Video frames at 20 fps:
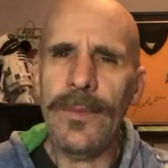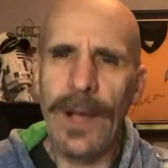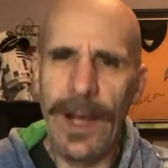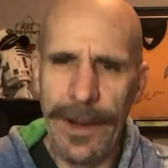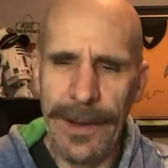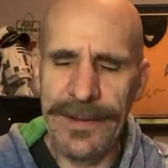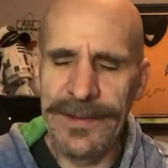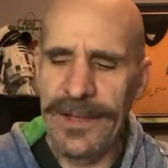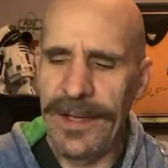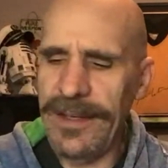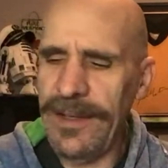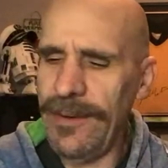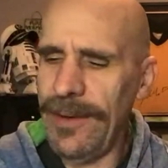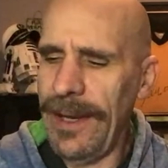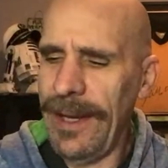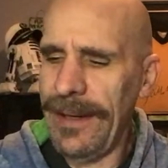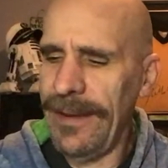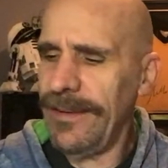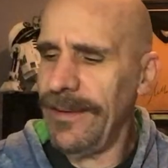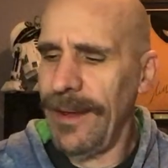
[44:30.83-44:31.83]
I'll tell you
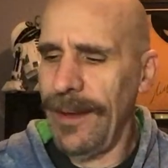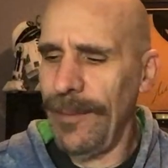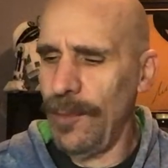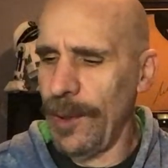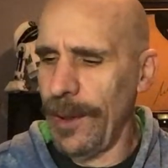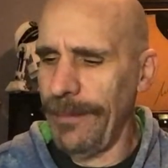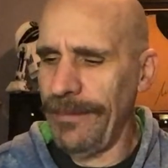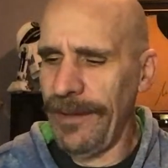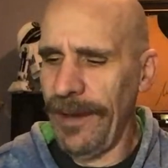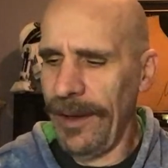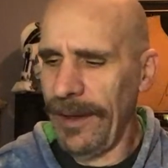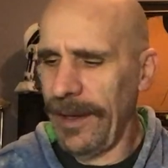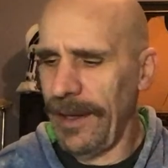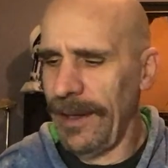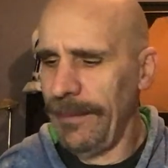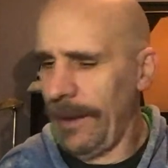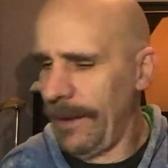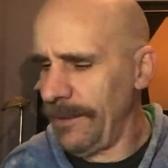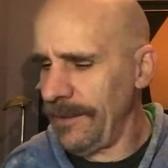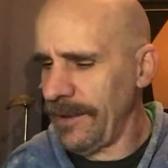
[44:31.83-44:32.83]
ahead of time what I'm talking
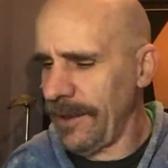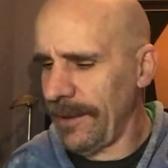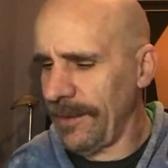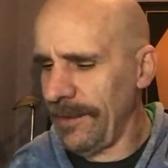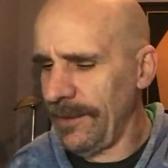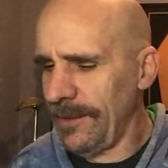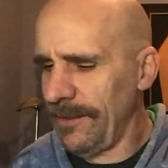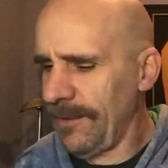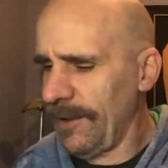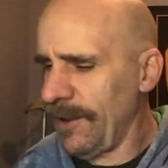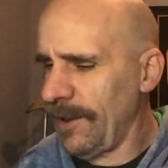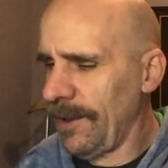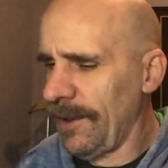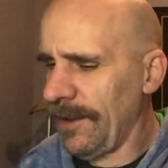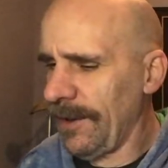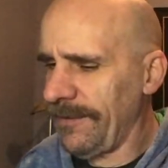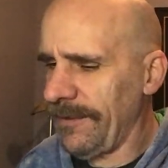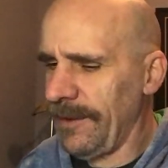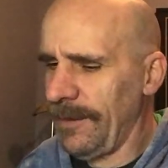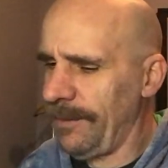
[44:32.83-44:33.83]
about, which I don't do very
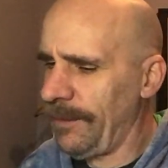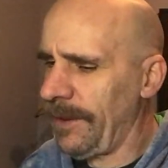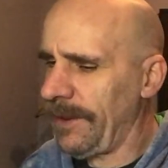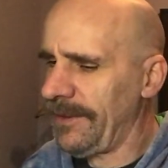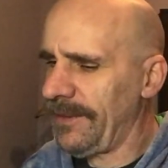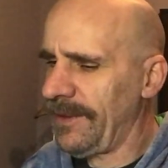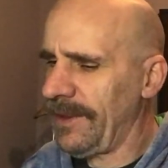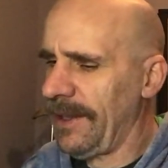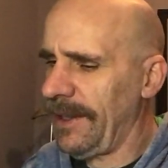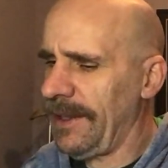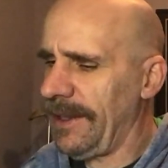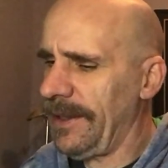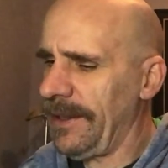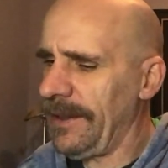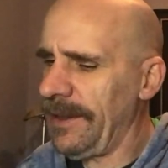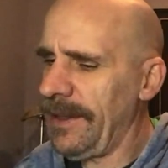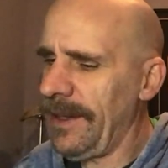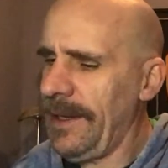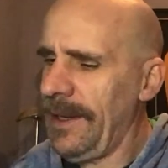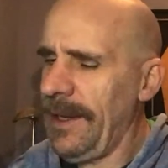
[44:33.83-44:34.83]
often, but uh,
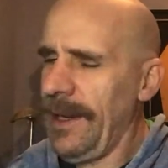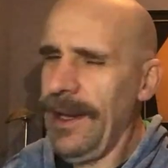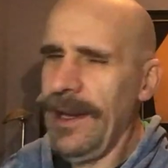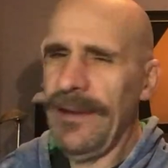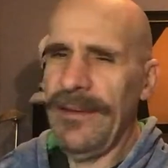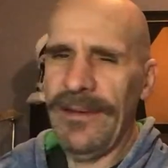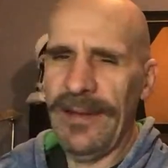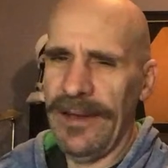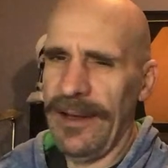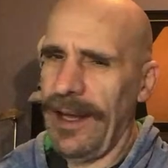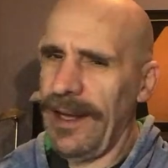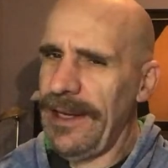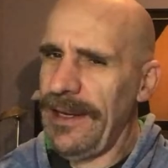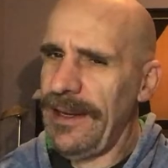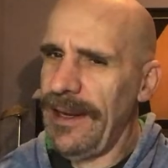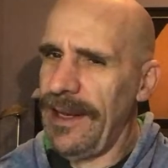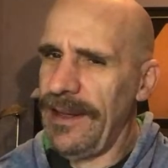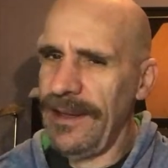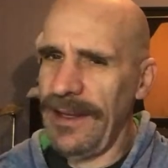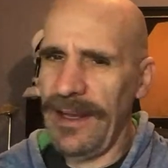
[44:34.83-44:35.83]
tonight
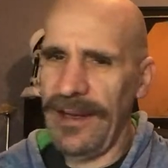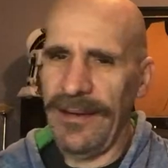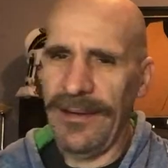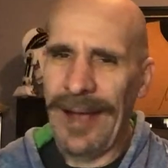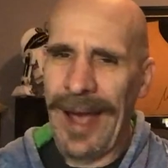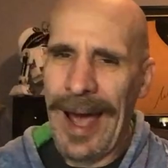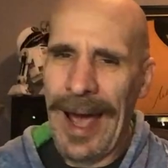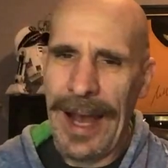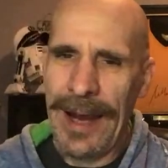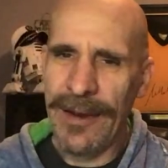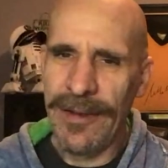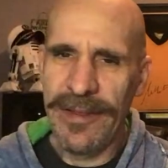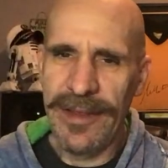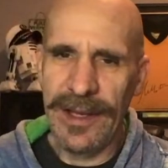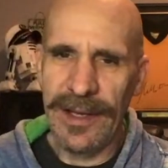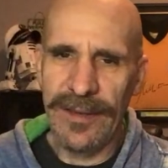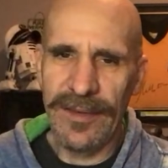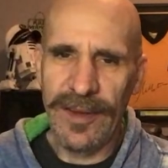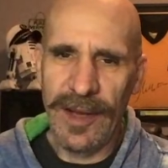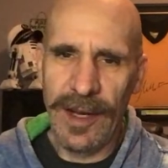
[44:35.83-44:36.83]
the entire
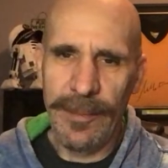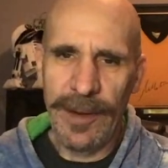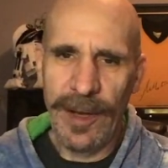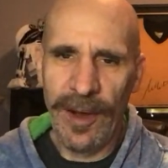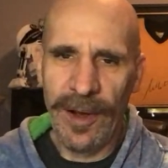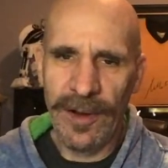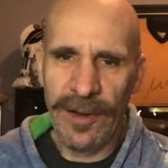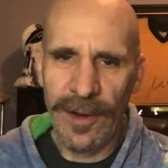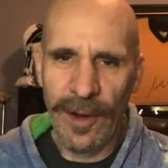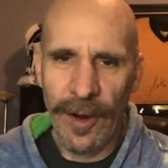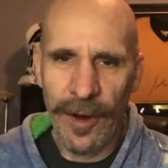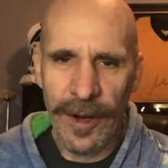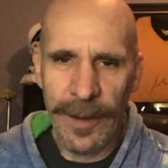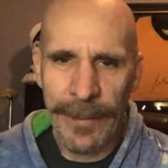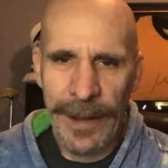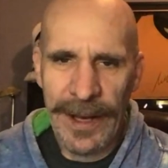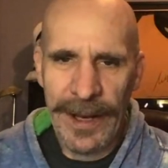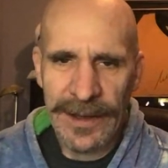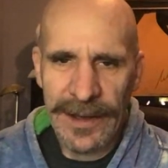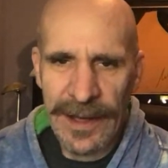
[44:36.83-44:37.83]
thing is going to be on
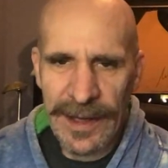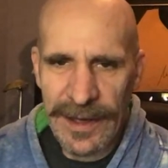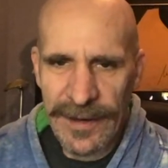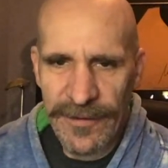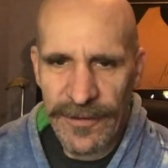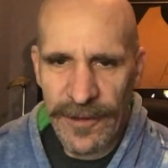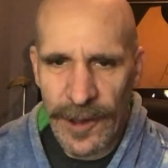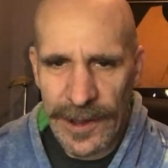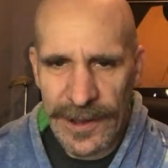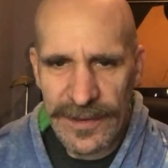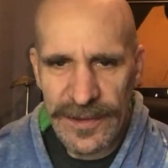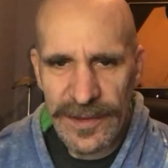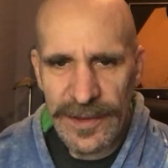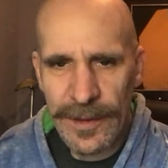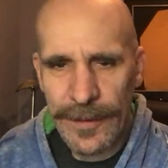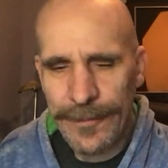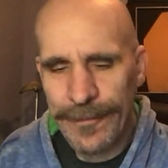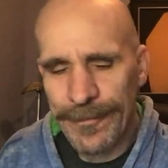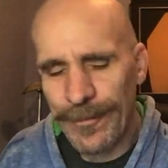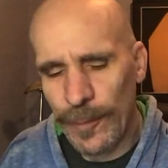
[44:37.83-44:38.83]
automatic negative thoughts.
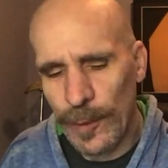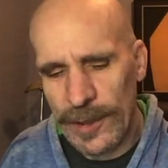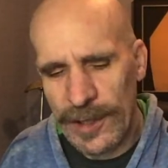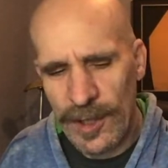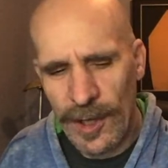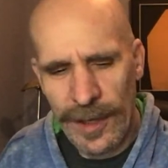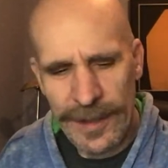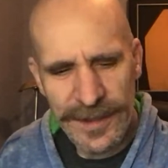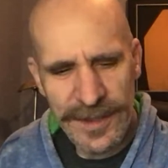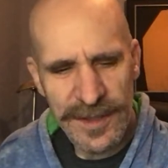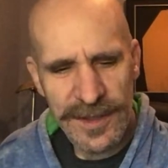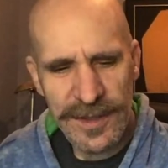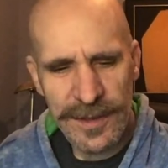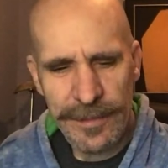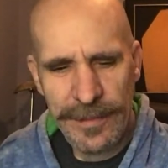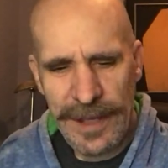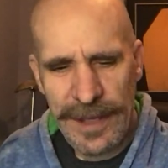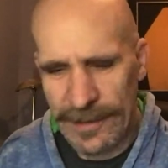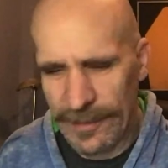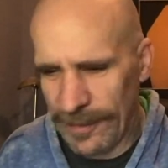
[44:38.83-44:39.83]
What causes
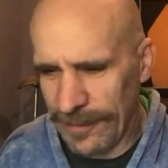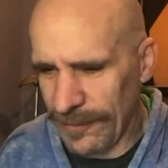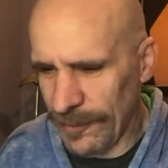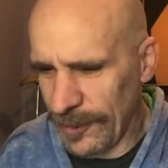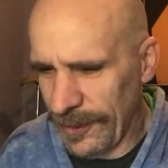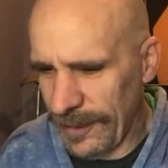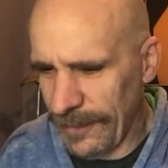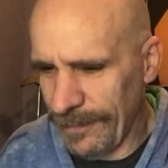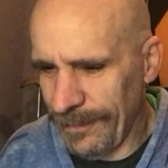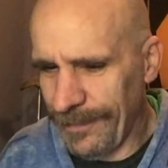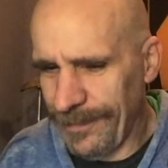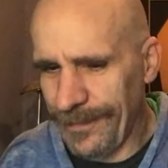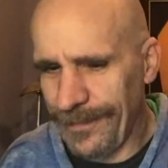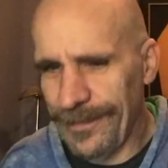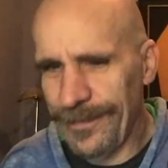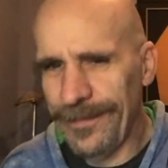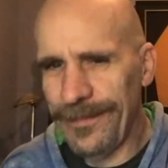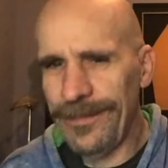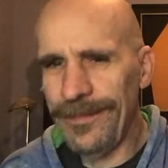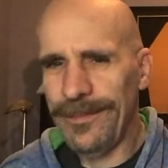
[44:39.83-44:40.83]
them, how to avoid them,
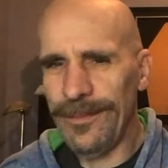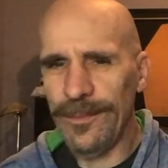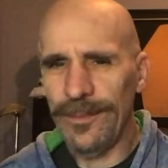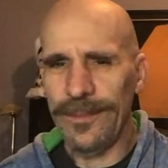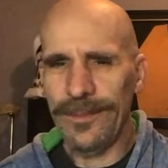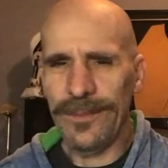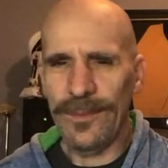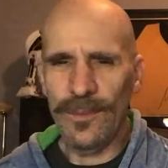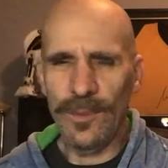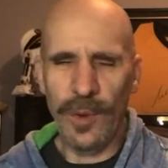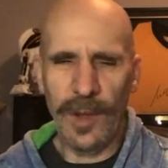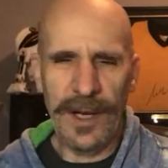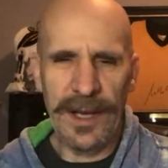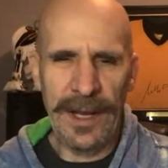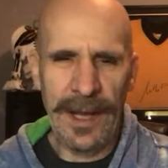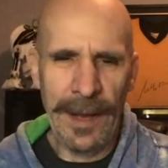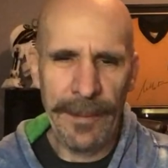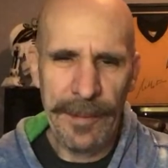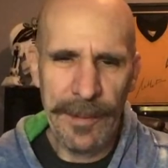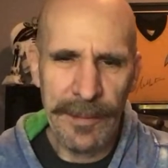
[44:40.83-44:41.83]
what can
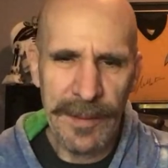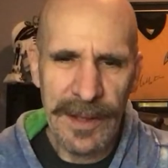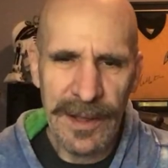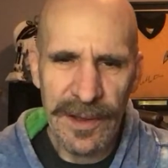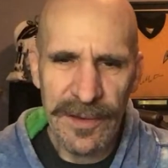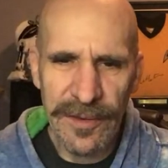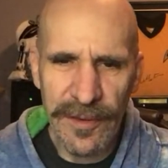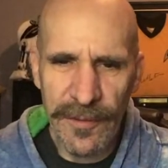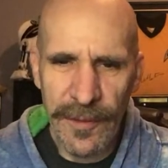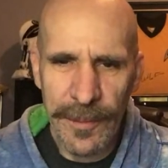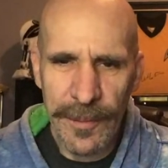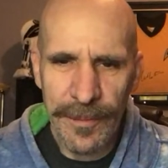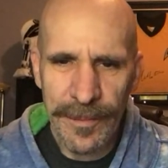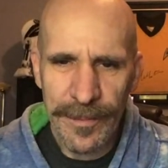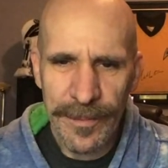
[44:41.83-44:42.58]
happen because of them.